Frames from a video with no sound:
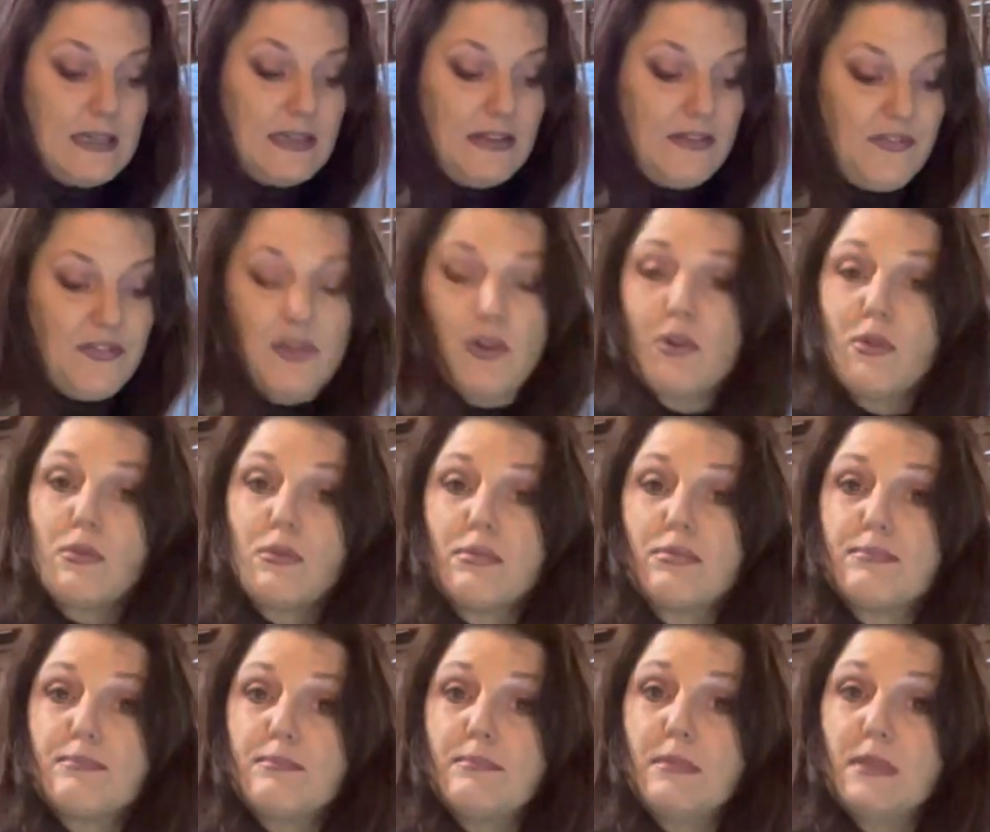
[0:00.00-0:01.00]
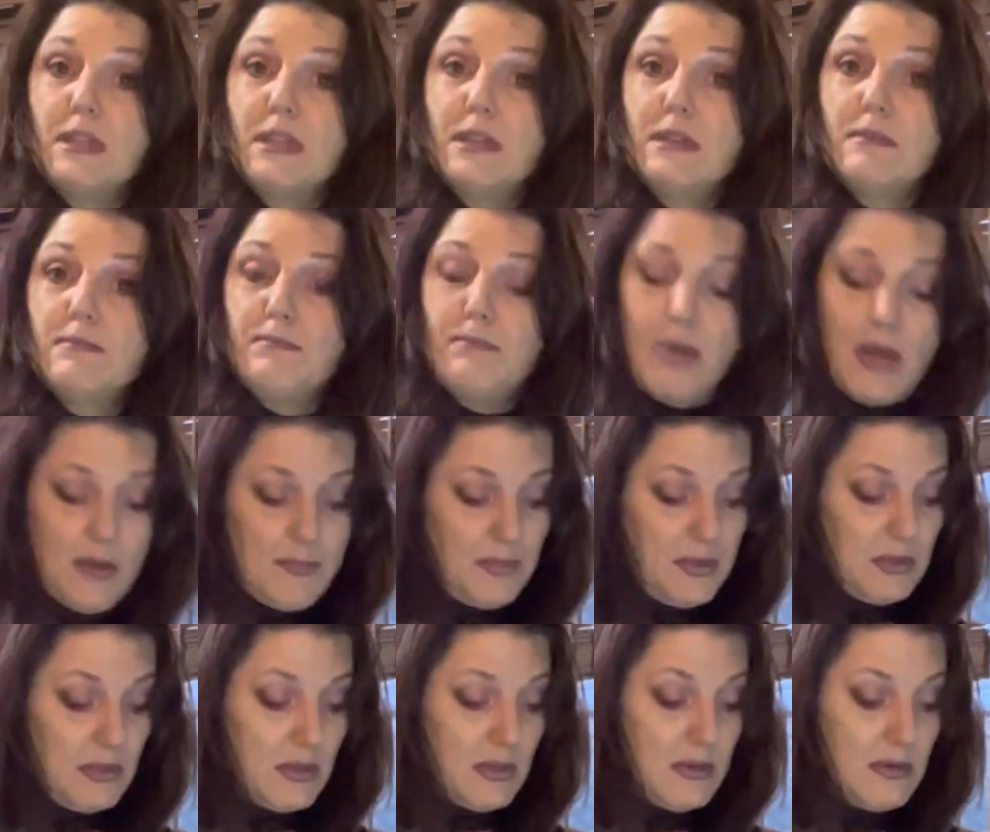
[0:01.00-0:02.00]
If they're
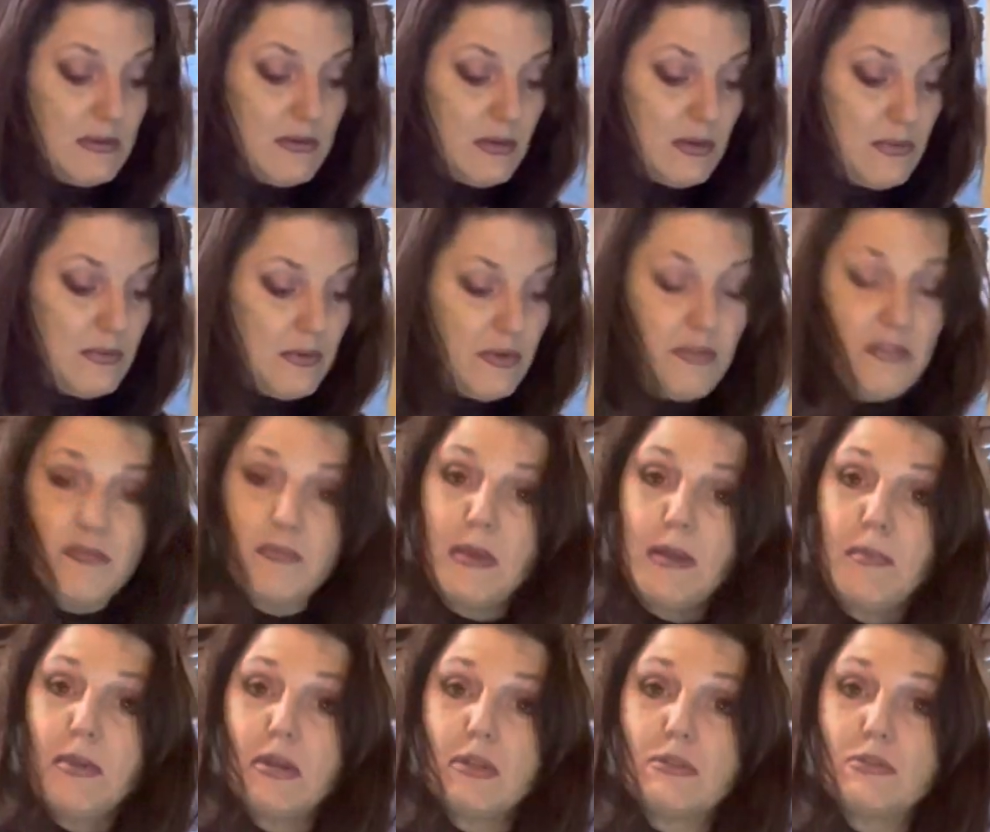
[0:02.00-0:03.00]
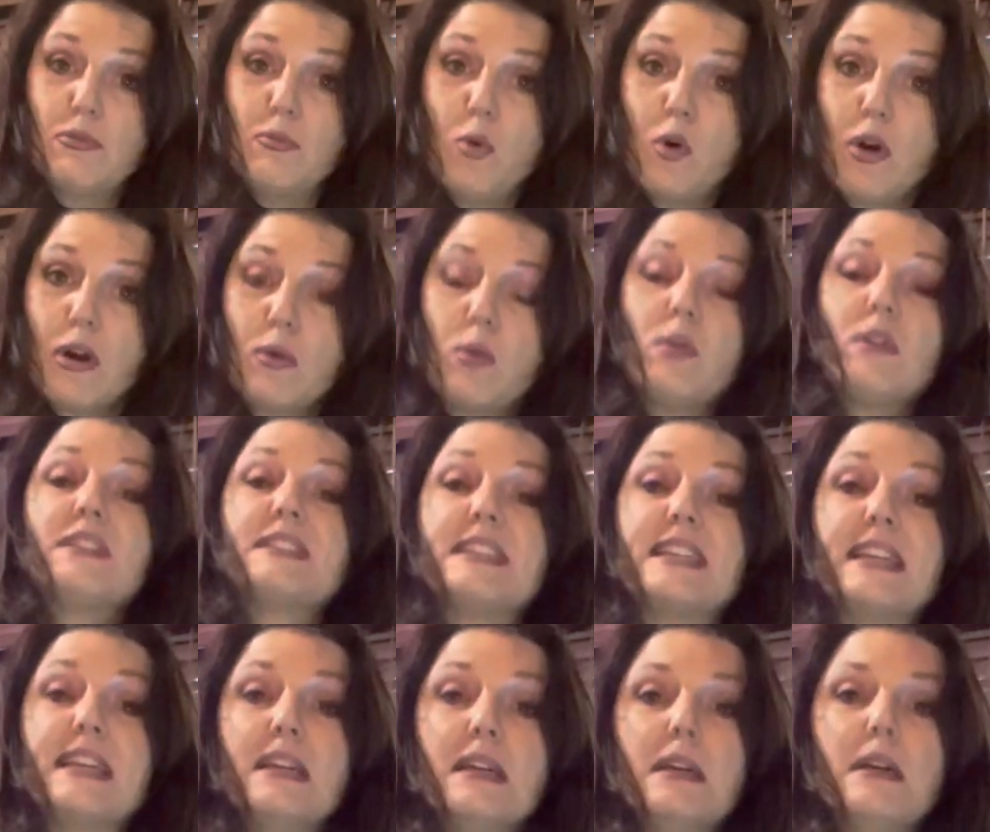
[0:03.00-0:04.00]
popular, who knows, maybe I'll do more. We'll
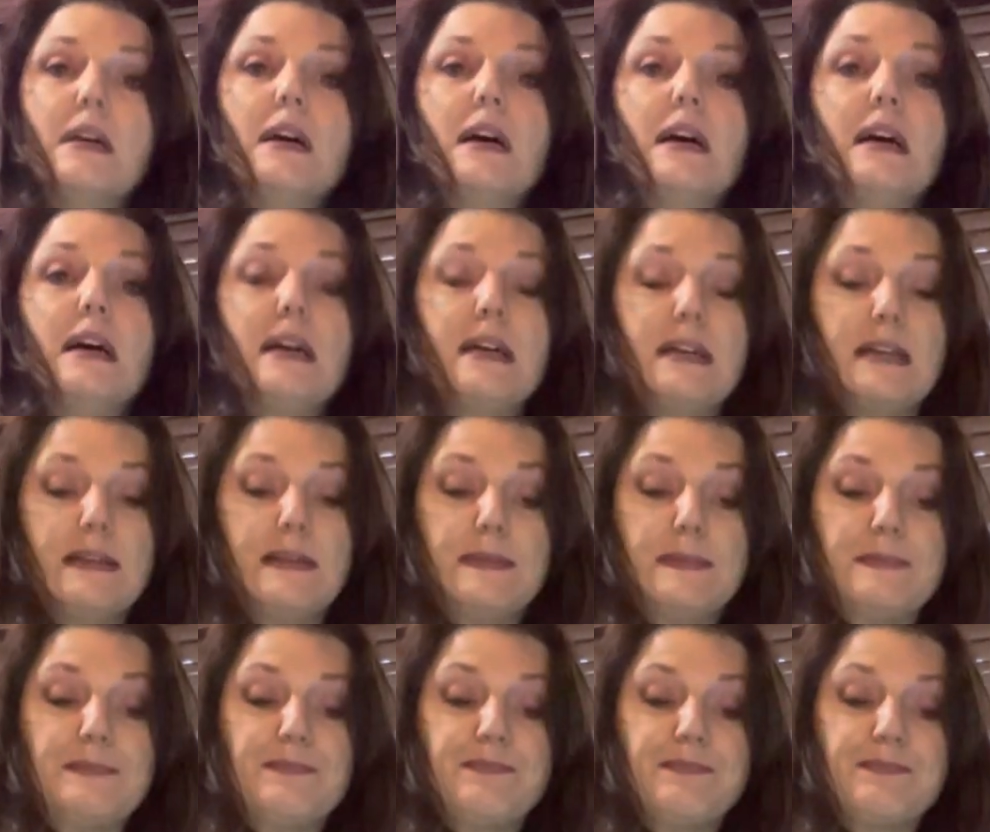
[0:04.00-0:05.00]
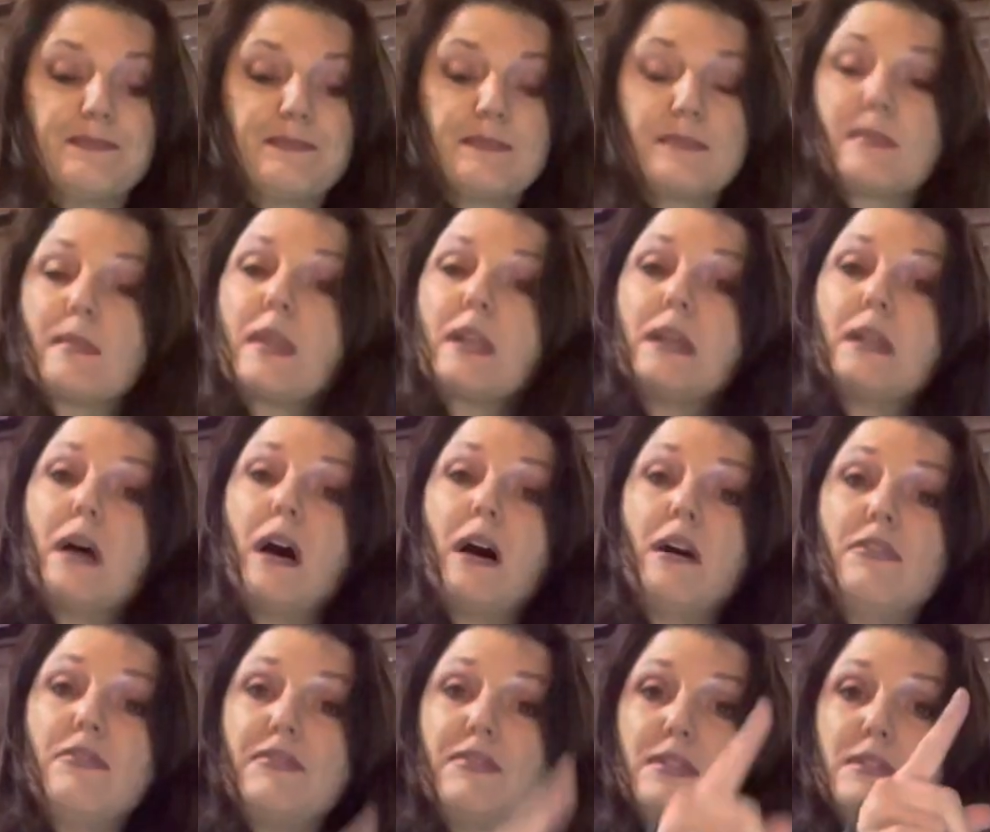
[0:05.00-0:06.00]
see.
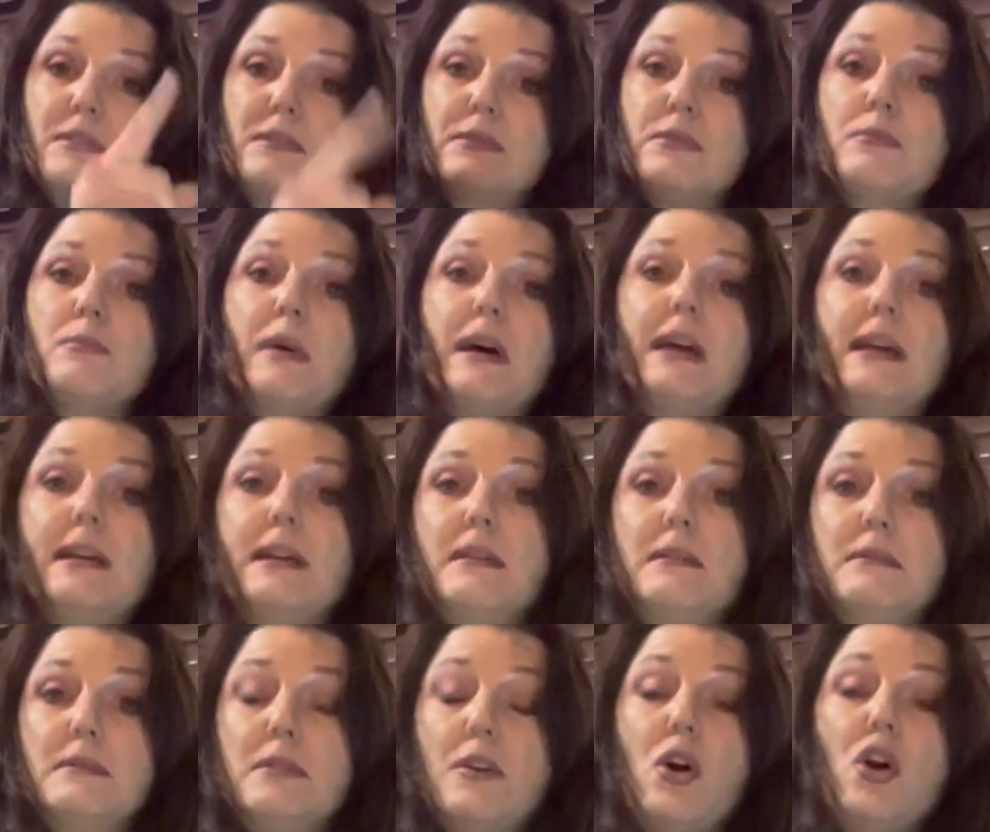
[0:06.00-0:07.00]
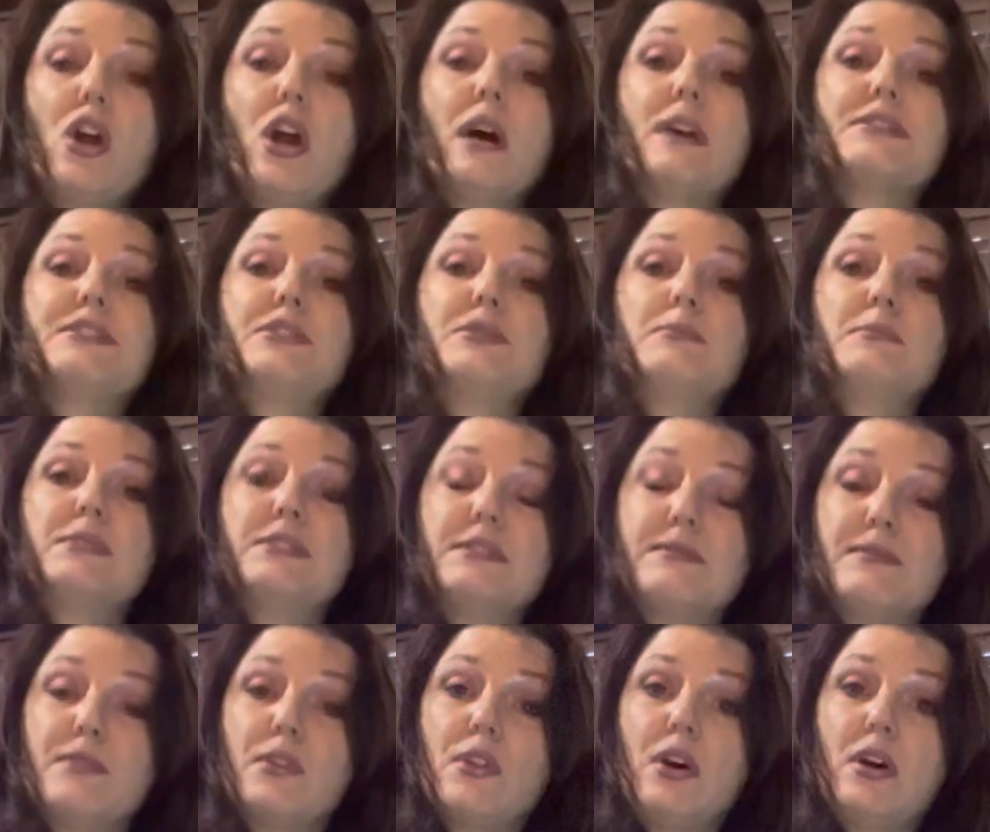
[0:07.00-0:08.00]
Off to my dog costumes
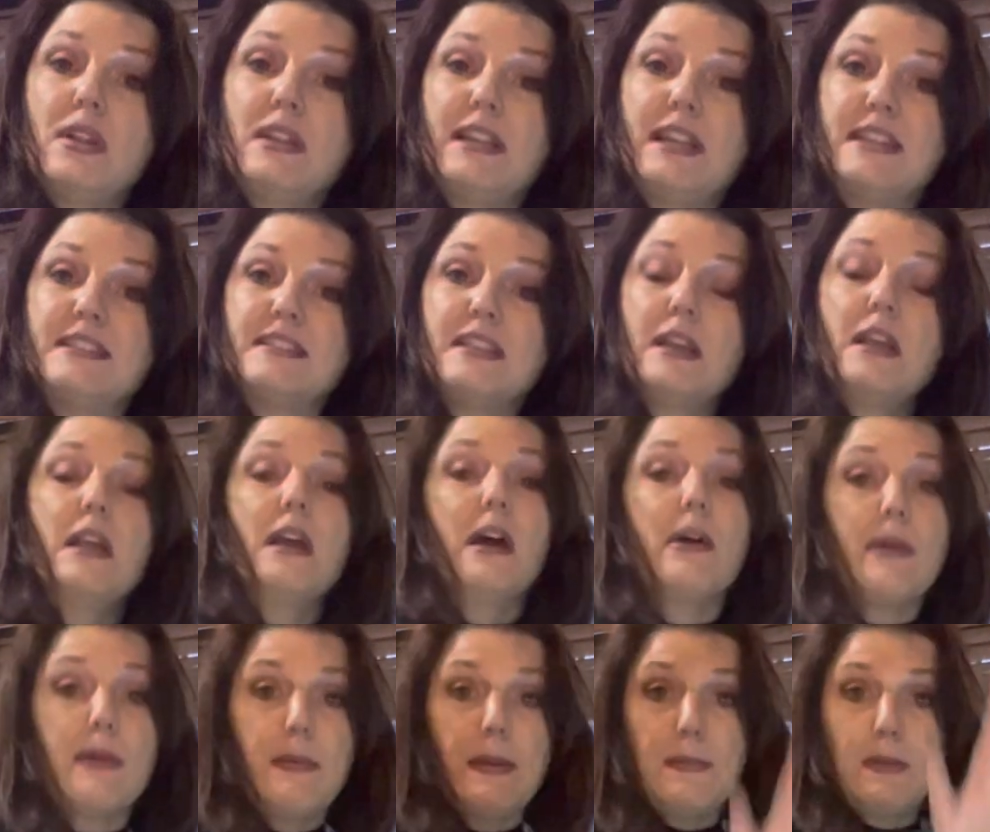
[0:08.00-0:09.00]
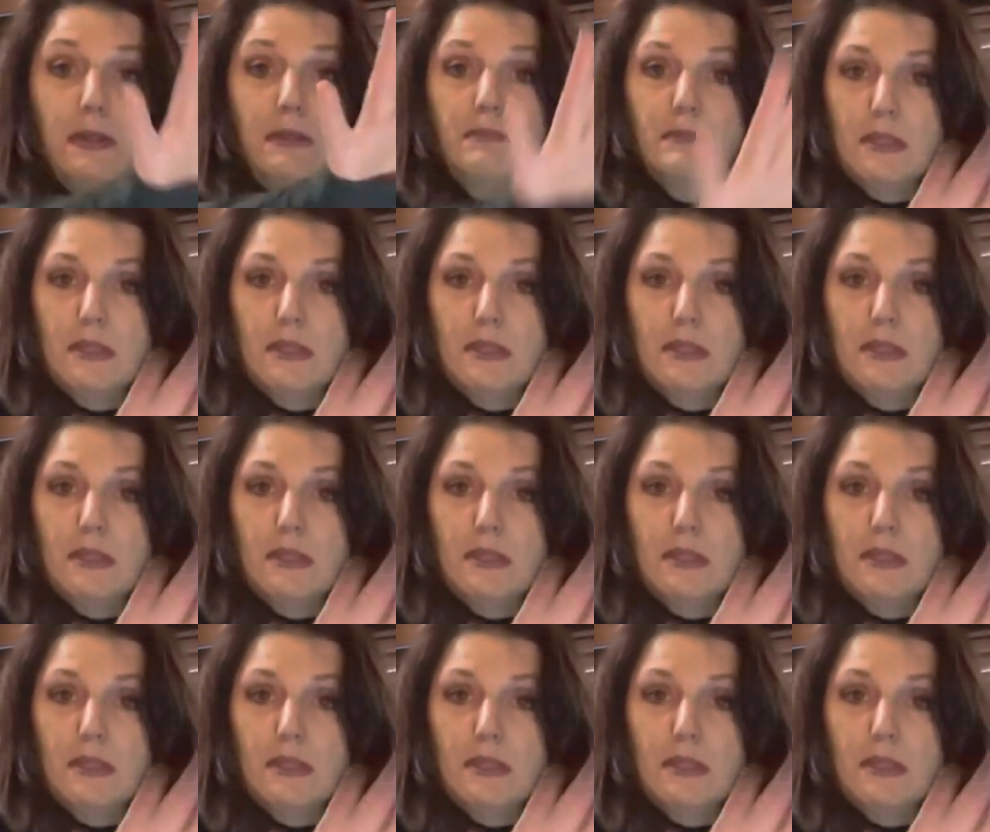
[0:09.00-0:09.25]
for the holidays. All right, people,